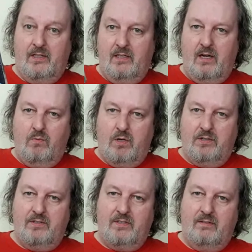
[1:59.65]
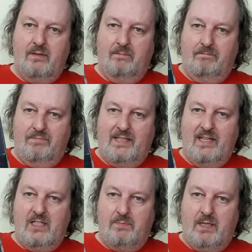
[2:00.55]
You know what the
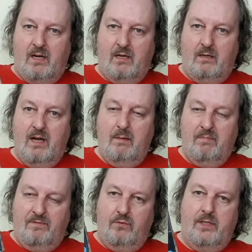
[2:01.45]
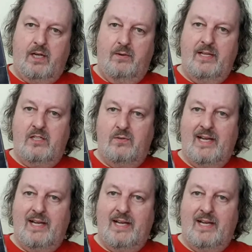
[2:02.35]
Kingsmen are before you go into